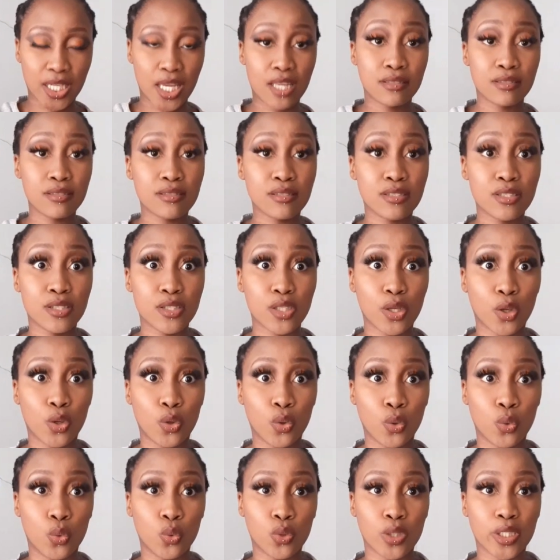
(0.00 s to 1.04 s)
is
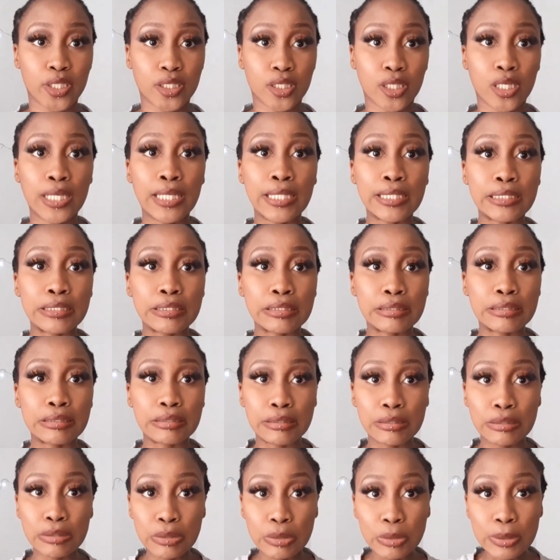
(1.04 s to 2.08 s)
so
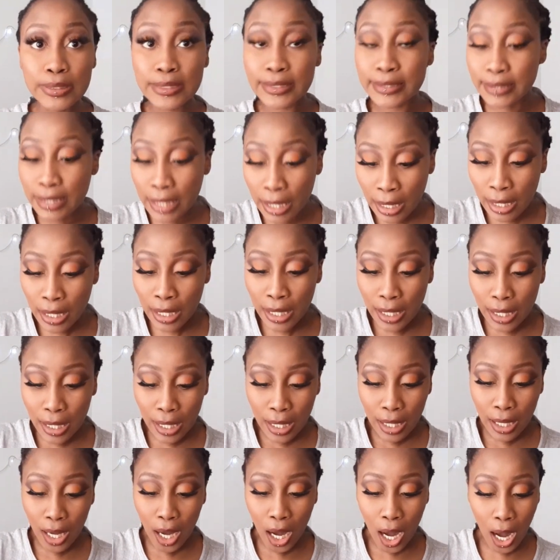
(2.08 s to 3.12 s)
cute.
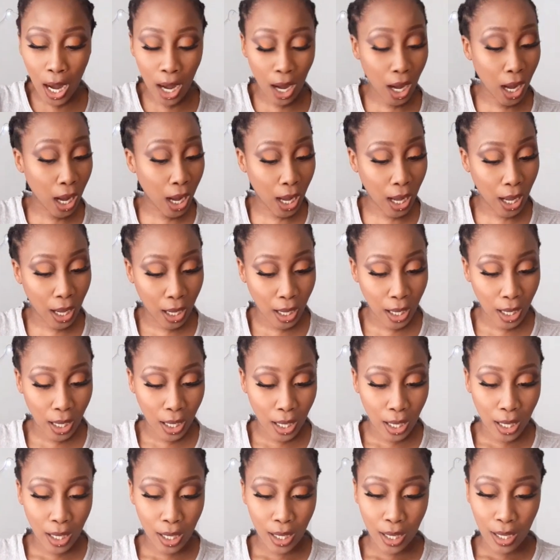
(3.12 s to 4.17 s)
Ha!
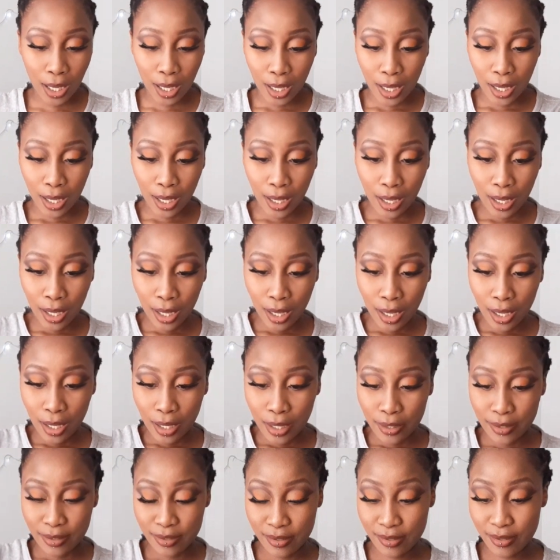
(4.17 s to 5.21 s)

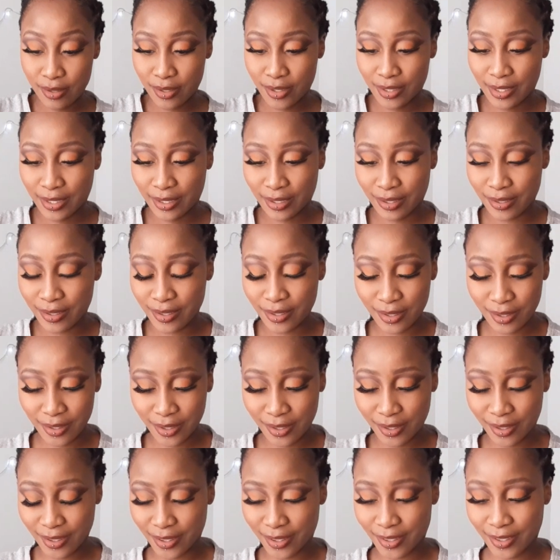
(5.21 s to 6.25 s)
I
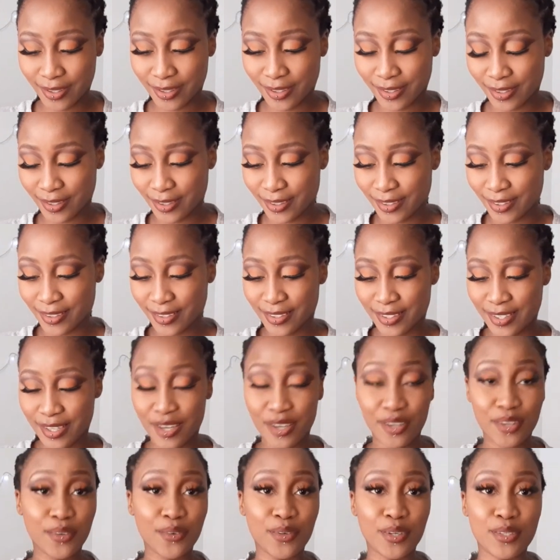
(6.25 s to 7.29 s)

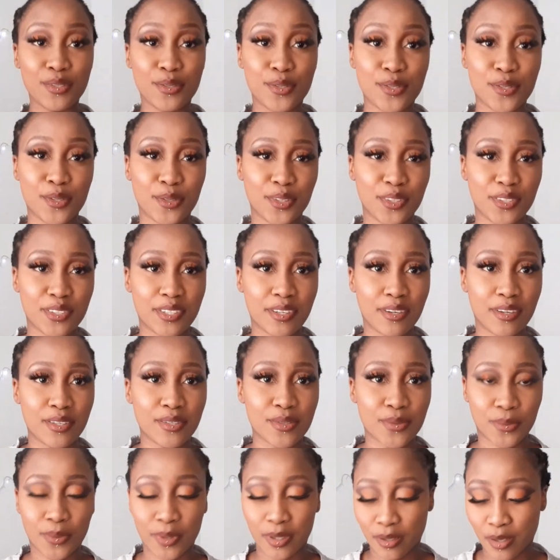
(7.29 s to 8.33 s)
can't wait to show you
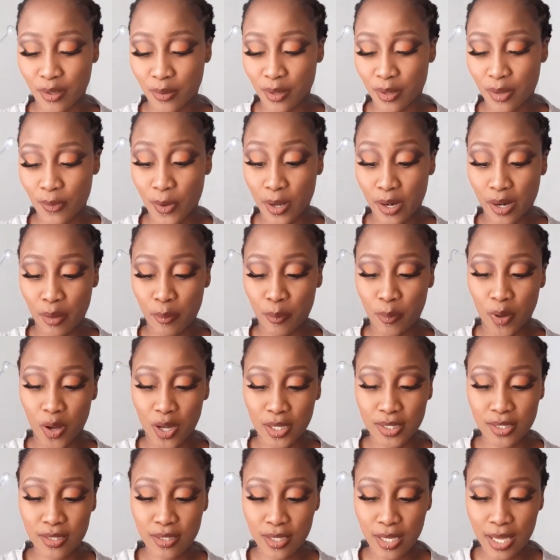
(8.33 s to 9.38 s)
guys what I
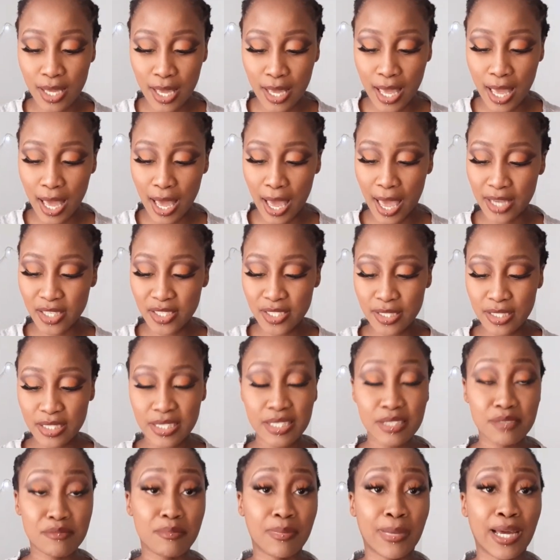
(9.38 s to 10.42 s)
bought. I actually
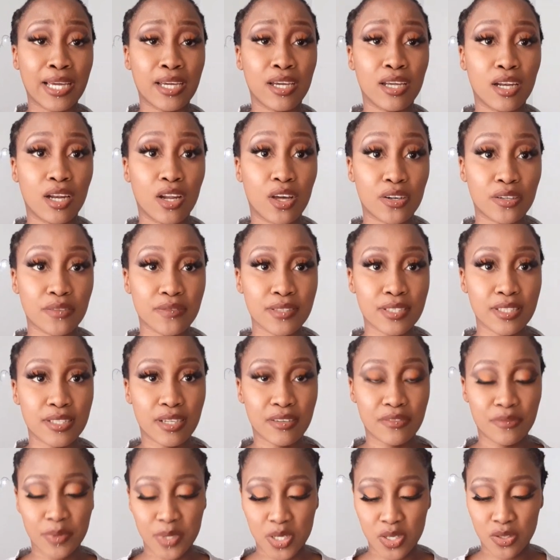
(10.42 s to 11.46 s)
didn't buy a lot of
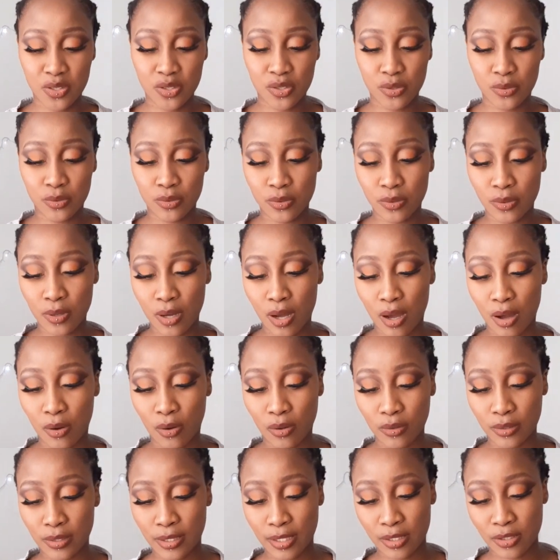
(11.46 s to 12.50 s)
stuff because you know how
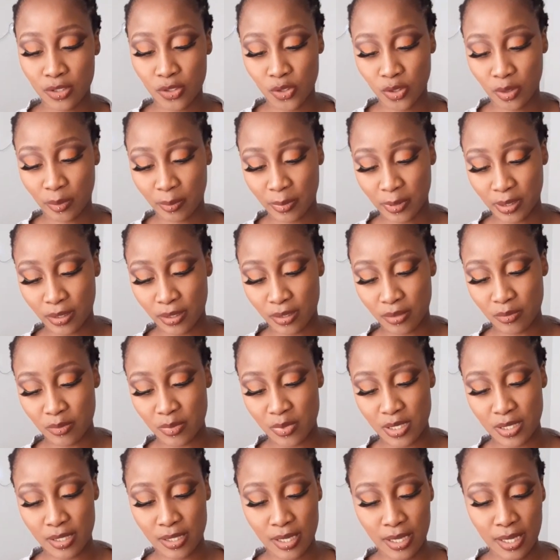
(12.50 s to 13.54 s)
online shopping can
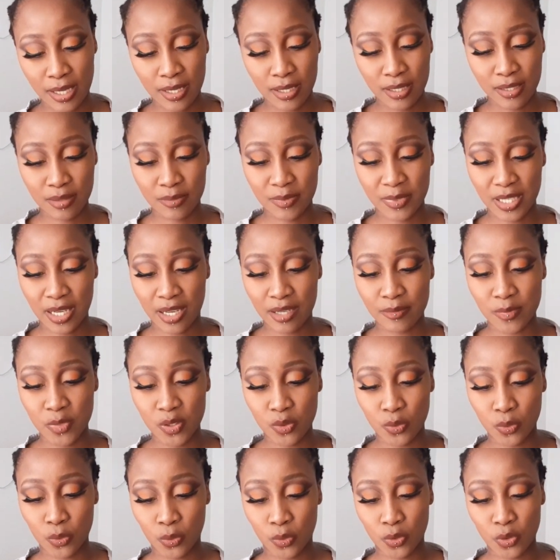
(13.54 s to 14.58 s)
be. Sometimes
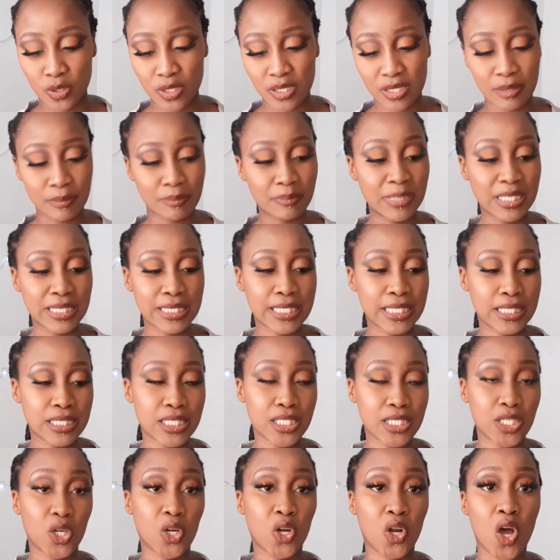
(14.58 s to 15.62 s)
your shipment
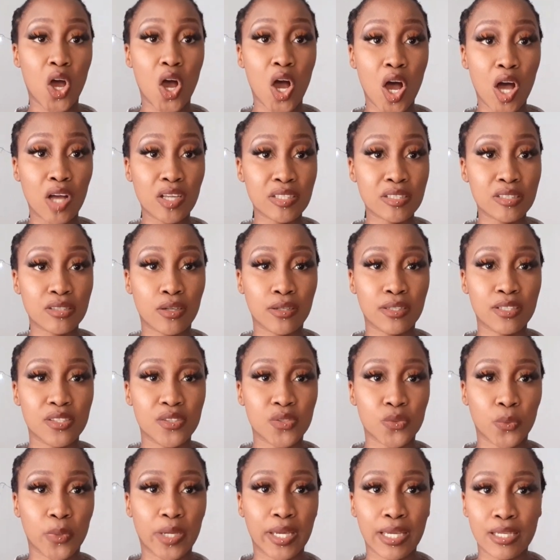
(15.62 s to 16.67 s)
gets lost on
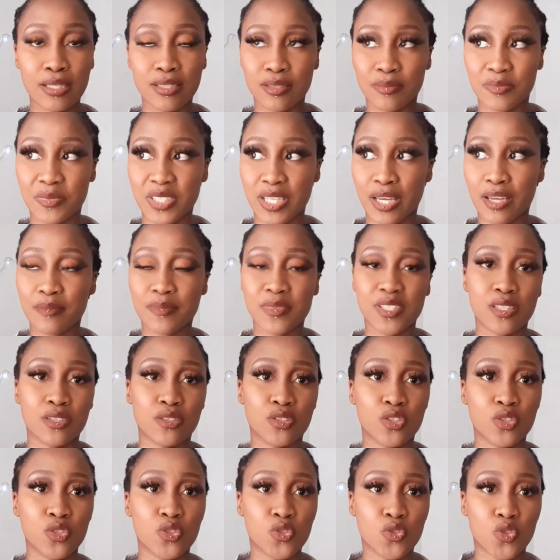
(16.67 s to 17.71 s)
its way, sometimes
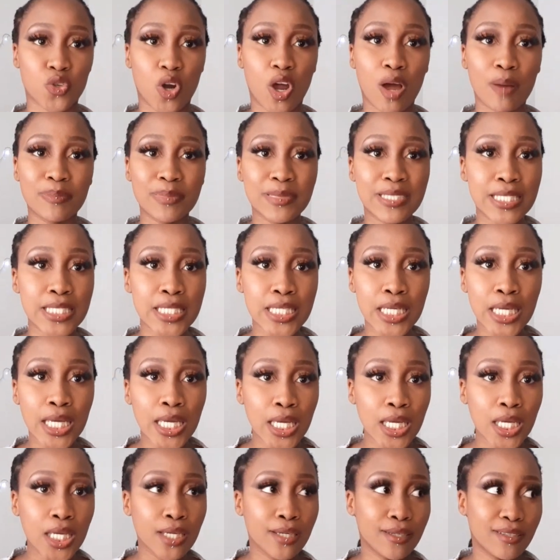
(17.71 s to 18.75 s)
it's dropped
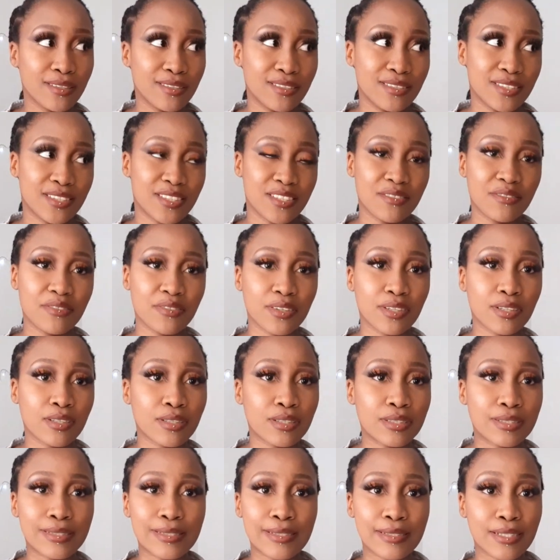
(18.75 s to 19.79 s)
in a
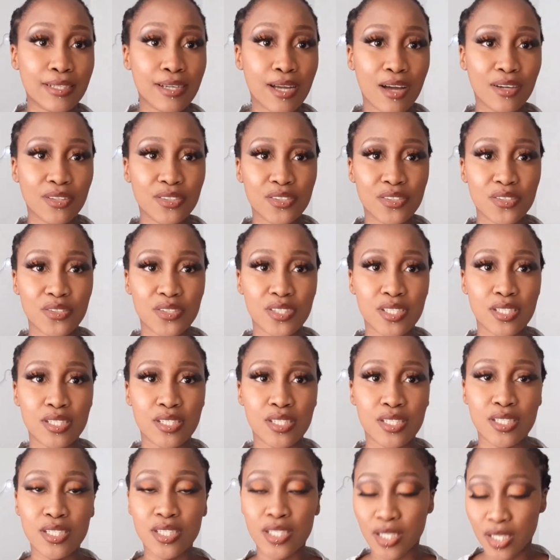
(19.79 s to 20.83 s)
different
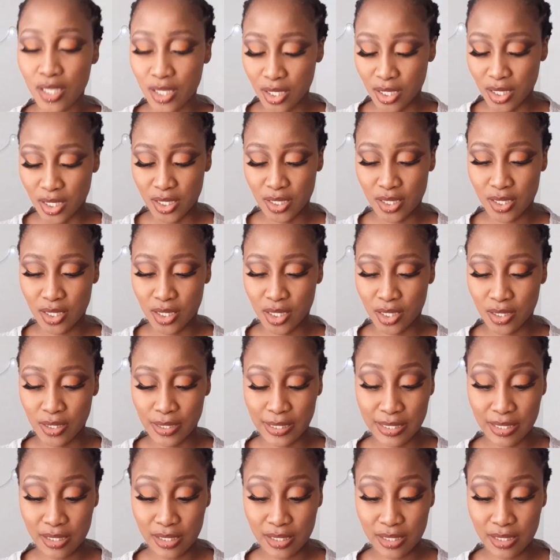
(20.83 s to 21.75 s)
country. So